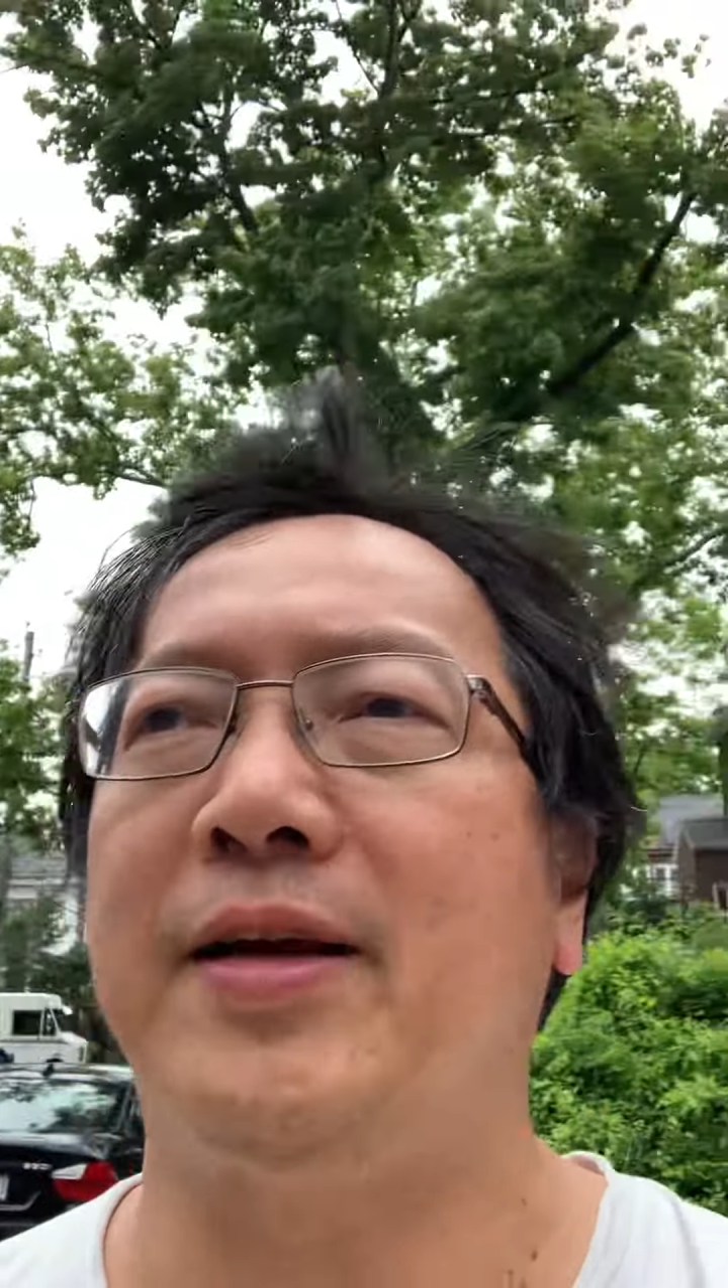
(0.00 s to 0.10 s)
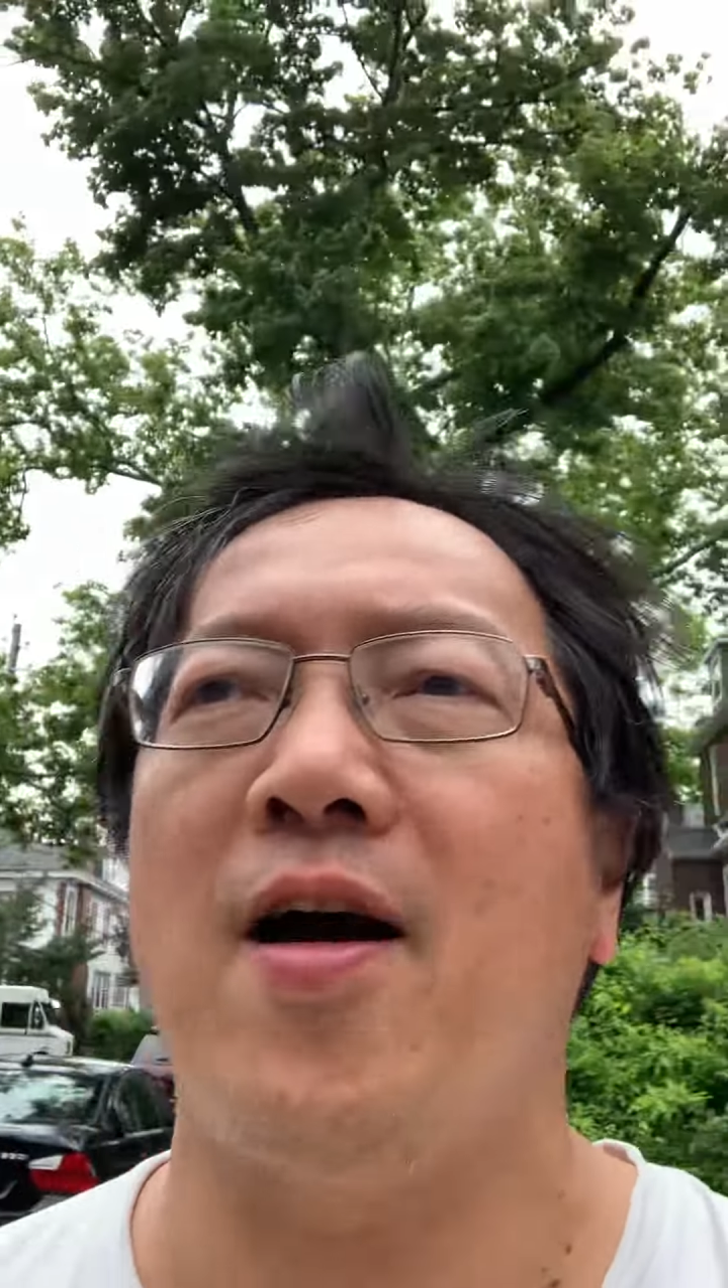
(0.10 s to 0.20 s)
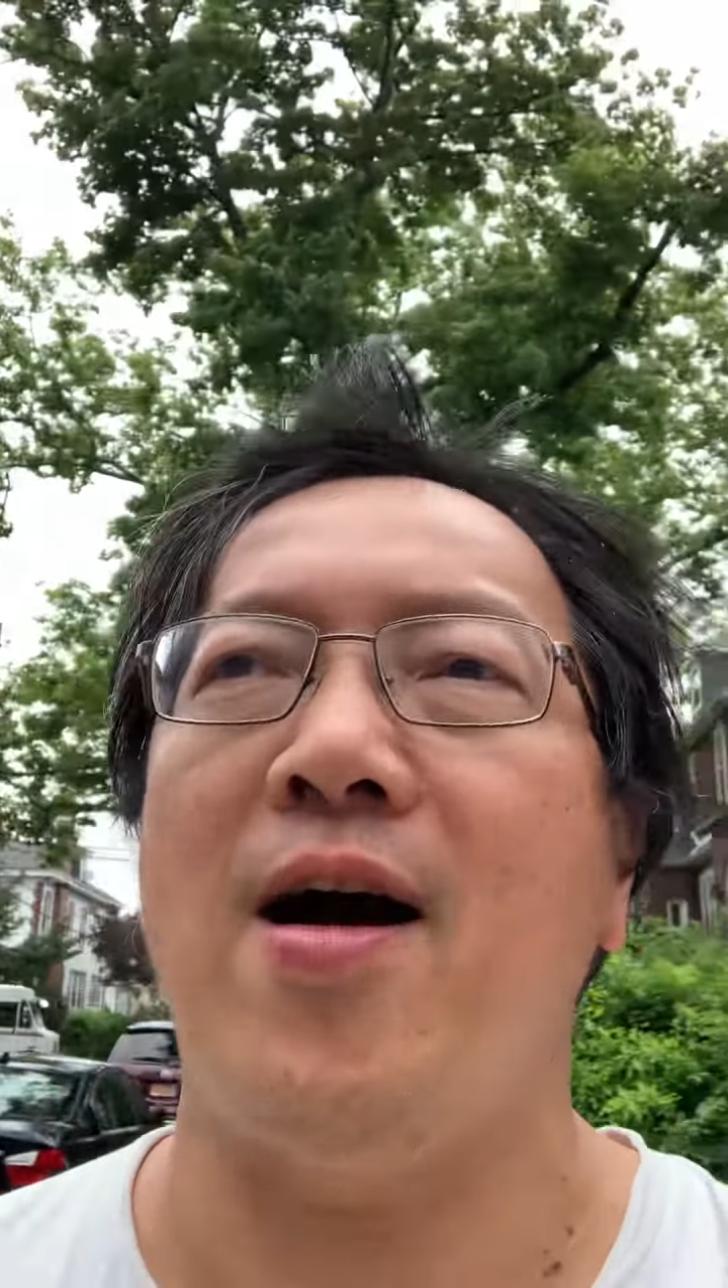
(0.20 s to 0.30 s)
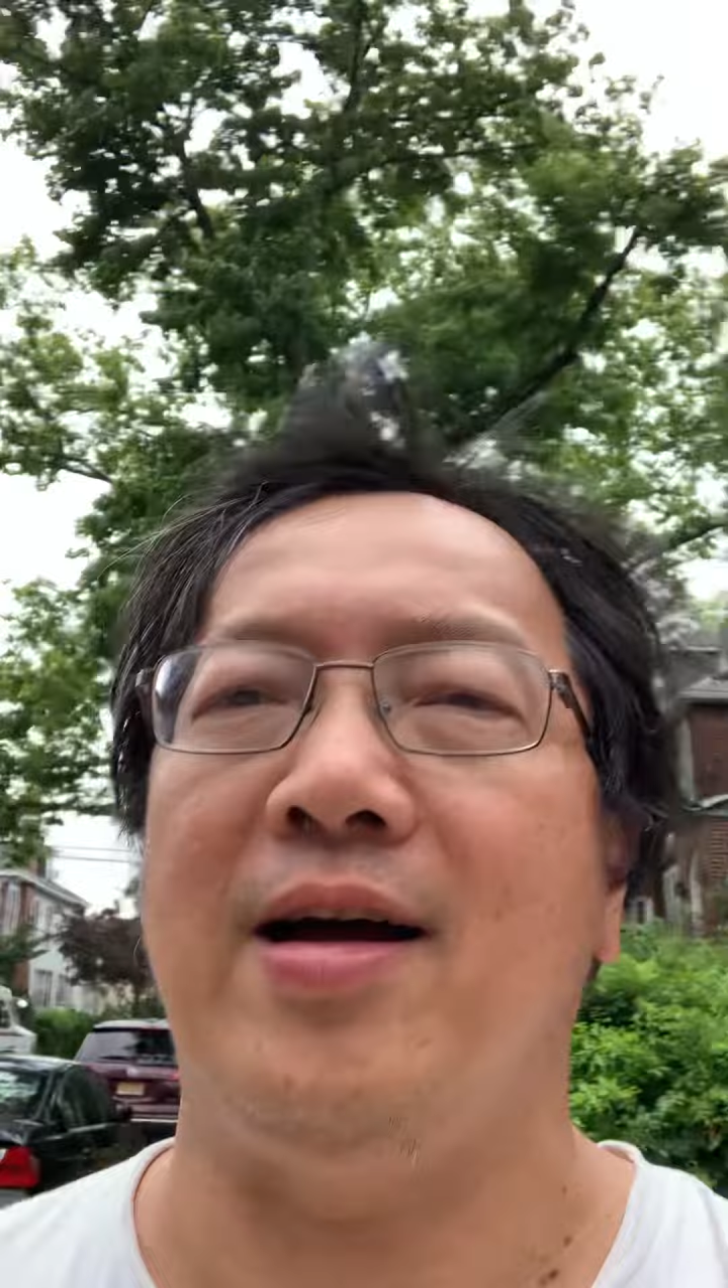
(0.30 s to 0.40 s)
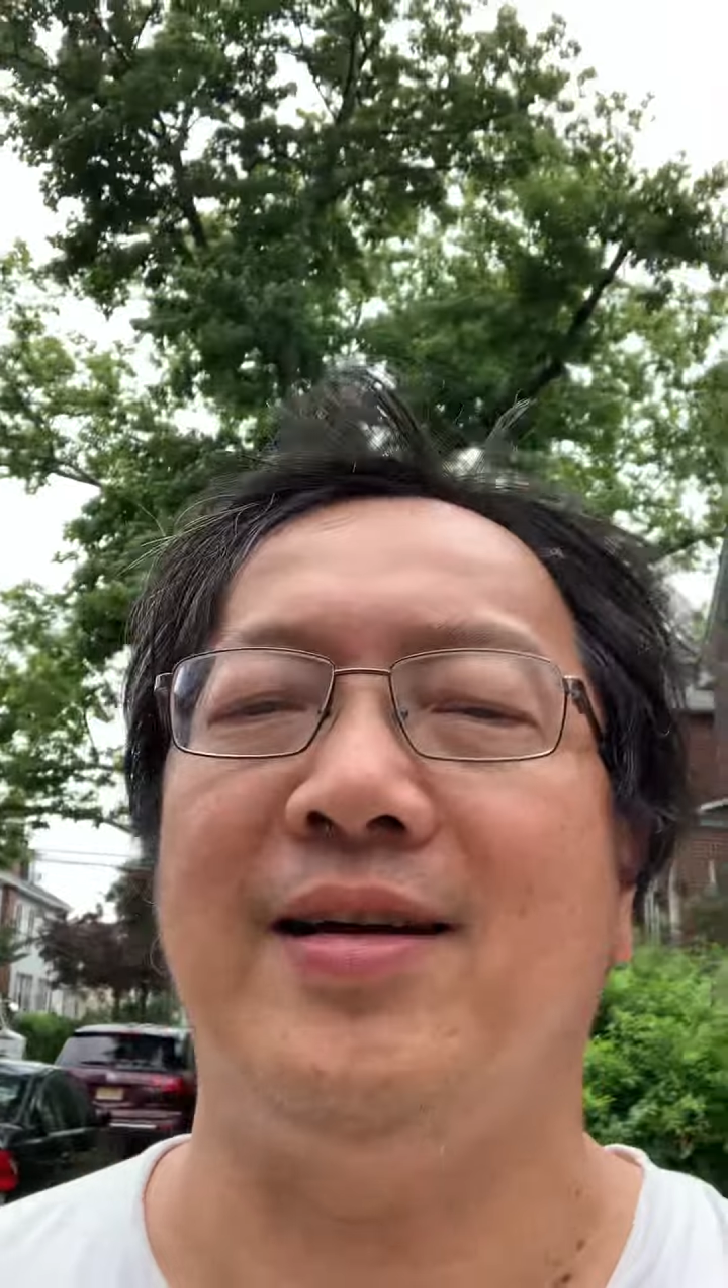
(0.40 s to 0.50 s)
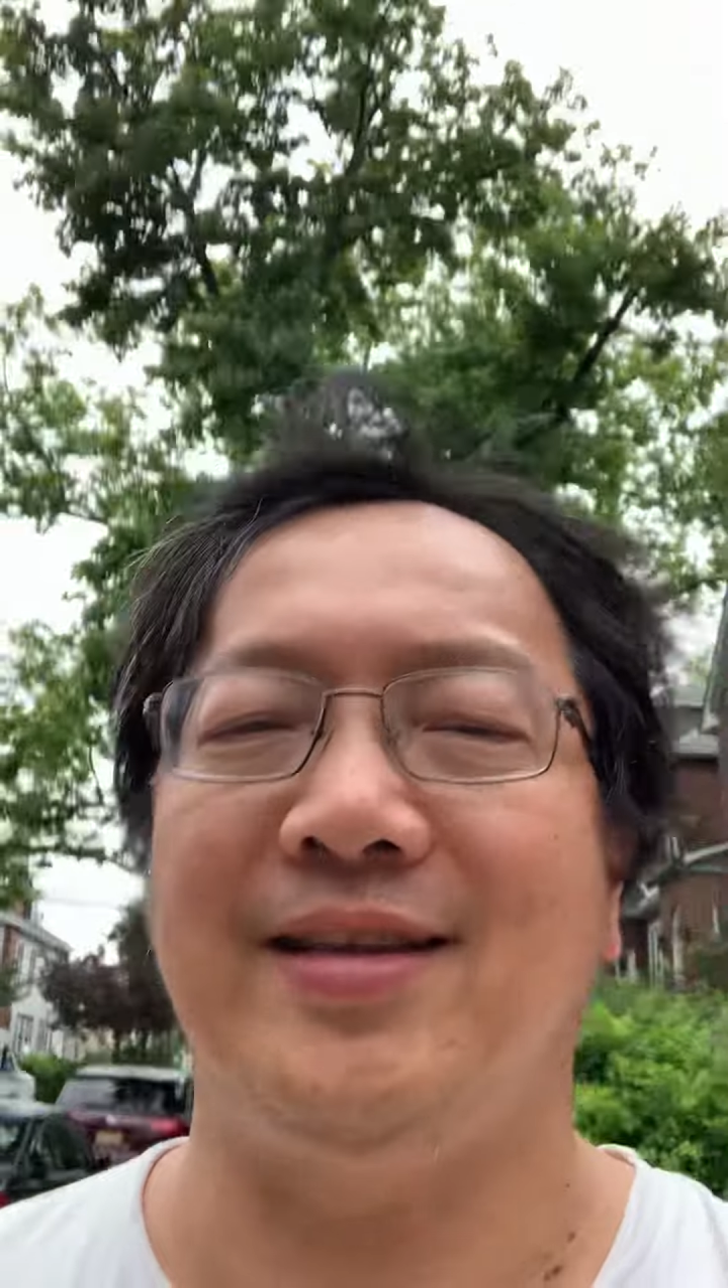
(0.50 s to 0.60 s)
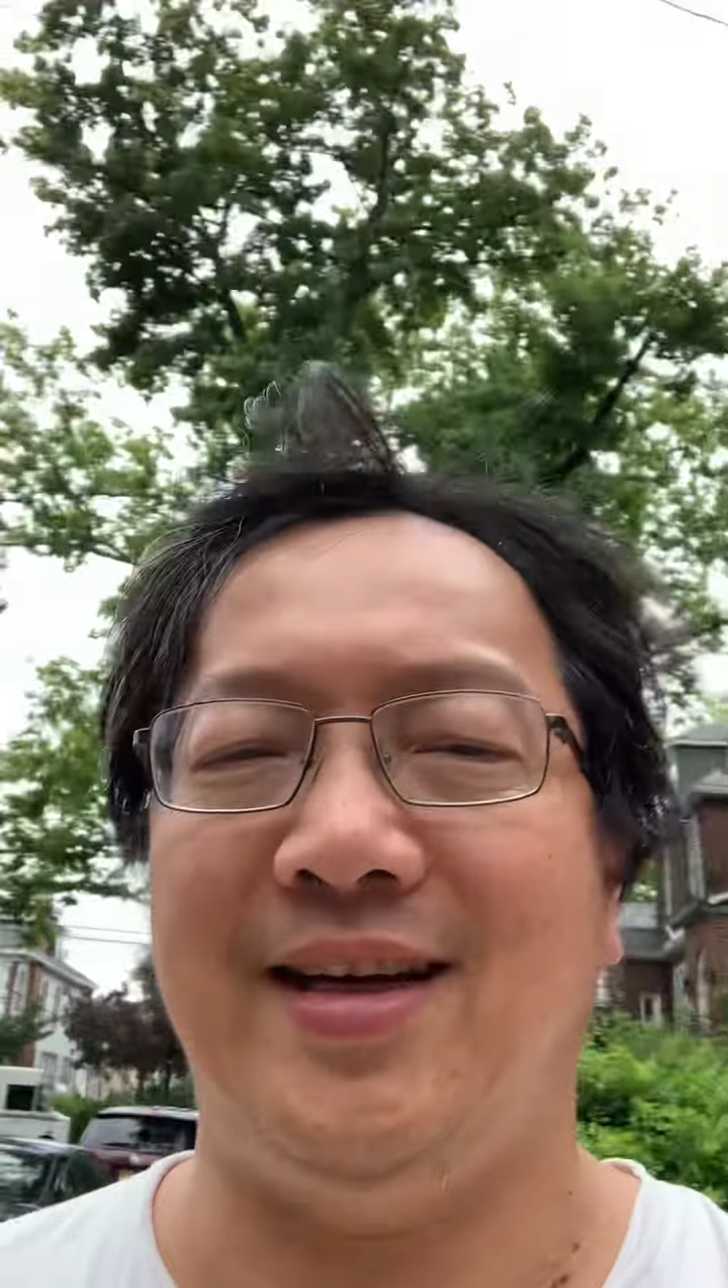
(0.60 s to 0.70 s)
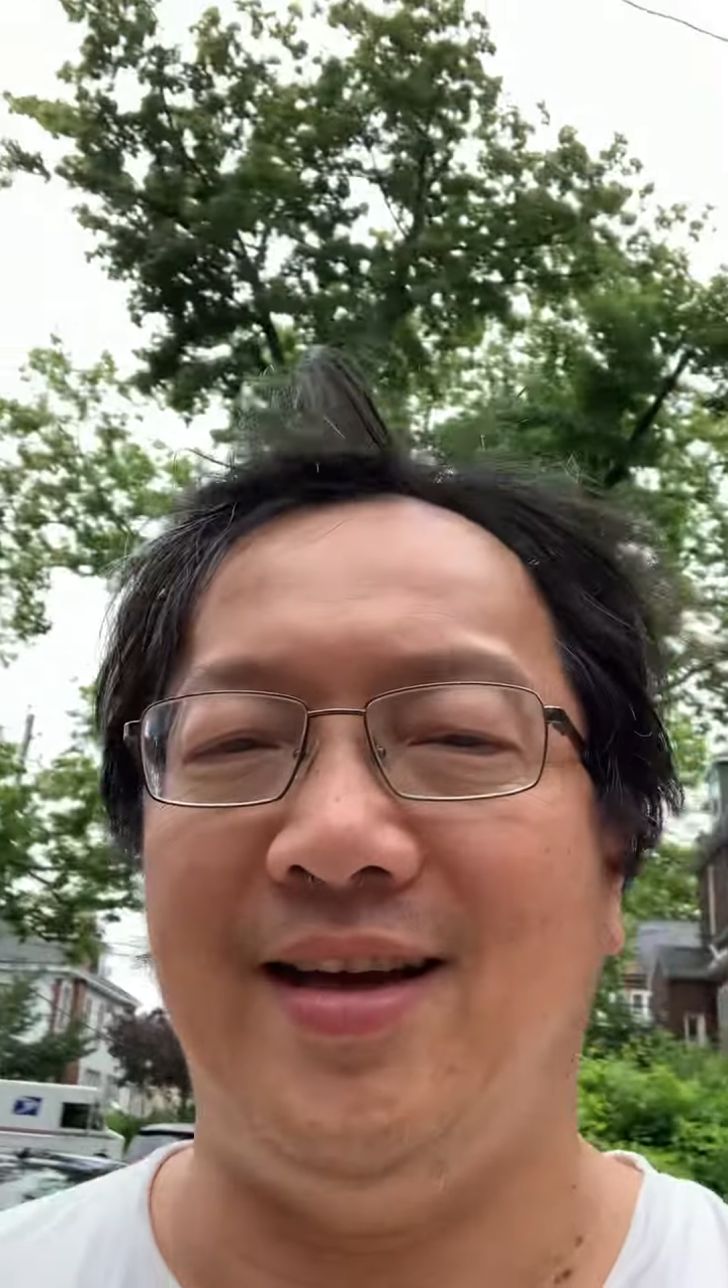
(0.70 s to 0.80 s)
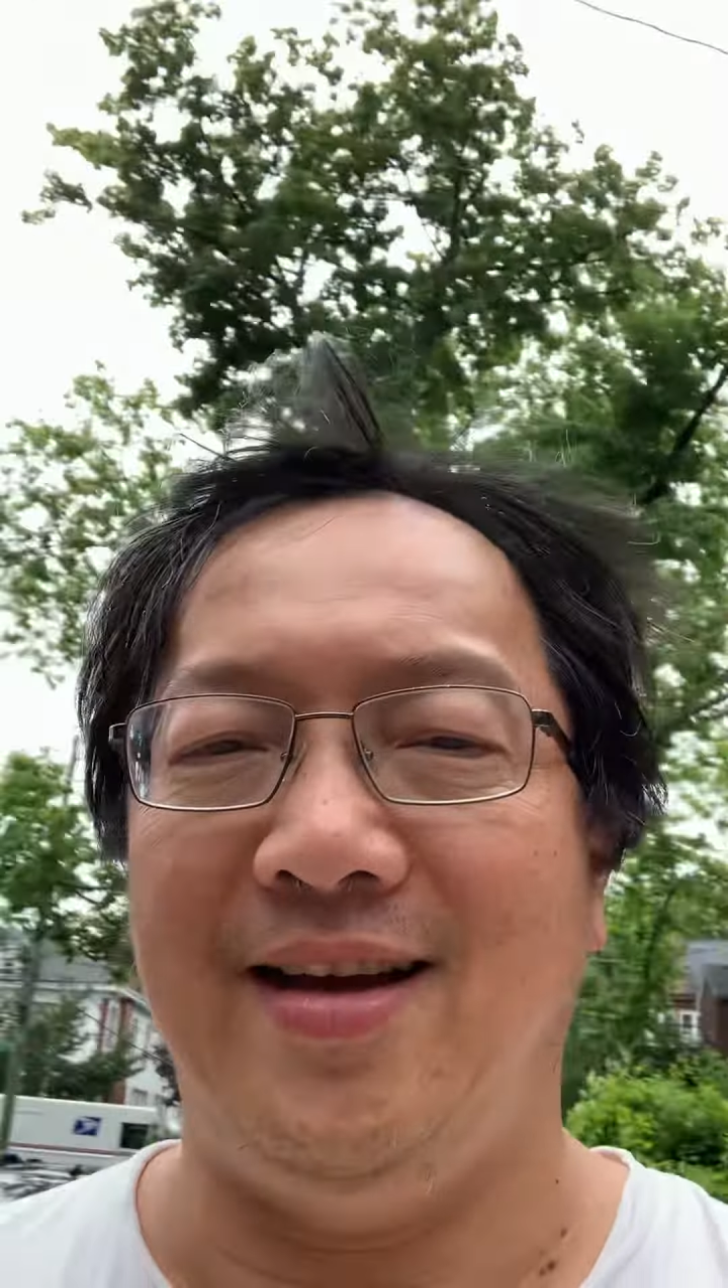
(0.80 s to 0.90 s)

God